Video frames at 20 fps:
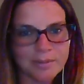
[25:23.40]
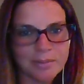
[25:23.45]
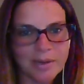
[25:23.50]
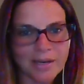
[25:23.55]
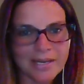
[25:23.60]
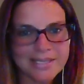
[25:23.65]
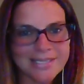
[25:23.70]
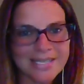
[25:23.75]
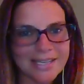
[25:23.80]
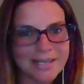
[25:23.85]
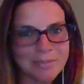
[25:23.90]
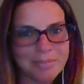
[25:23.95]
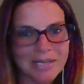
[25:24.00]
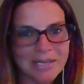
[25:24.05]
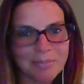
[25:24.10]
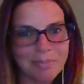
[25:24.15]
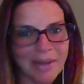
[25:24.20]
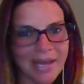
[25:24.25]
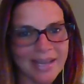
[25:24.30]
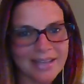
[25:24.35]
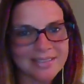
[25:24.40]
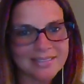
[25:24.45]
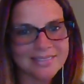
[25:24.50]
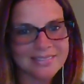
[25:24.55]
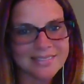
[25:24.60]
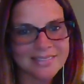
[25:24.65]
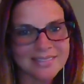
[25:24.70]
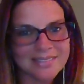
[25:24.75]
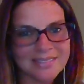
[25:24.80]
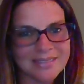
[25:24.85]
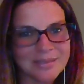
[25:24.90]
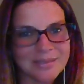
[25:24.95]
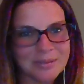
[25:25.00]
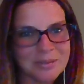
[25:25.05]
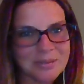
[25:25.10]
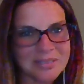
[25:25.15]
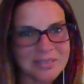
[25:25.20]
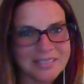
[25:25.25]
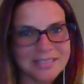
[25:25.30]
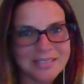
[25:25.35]
want to take a big bet
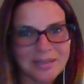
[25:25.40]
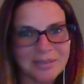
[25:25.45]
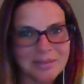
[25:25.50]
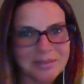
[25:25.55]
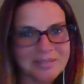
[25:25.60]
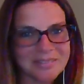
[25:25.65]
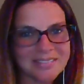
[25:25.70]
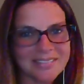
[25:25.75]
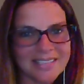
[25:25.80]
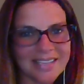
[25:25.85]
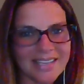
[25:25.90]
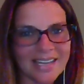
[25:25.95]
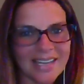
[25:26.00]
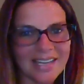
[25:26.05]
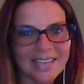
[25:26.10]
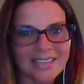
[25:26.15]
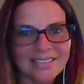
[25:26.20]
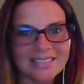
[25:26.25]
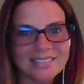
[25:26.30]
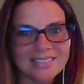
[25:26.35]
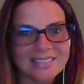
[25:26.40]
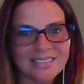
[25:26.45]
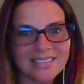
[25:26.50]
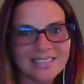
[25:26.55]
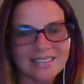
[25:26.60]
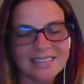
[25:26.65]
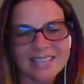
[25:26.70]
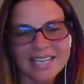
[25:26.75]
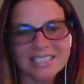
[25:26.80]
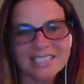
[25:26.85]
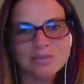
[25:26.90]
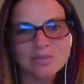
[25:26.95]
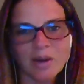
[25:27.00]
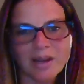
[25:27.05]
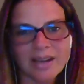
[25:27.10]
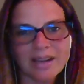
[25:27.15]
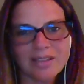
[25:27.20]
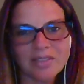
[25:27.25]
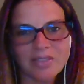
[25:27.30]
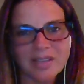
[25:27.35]
or you don't, and that's
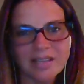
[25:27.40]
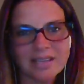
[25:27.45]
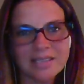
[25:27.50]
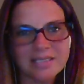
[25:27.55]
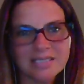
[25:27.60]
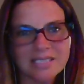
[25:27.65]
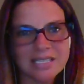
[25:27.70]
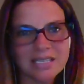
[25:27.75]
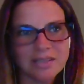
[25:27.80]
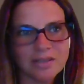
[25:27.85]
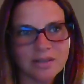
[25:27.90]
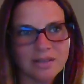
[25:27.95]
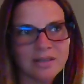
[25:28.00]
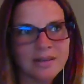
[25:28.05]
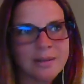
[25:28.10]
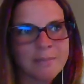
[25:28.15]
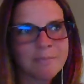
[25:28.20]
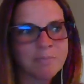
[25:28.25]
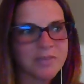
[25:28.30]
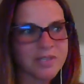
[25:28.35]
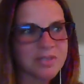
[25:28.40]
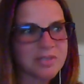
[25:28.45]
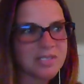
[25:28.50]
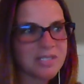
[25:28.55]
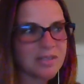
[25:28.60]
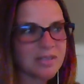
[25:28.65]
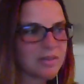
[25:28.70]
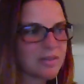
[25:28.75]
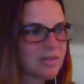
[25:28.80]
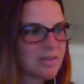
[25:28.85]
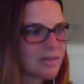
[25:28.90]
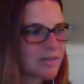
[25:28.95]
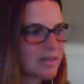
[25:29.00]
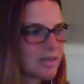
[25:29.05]
why I think there's either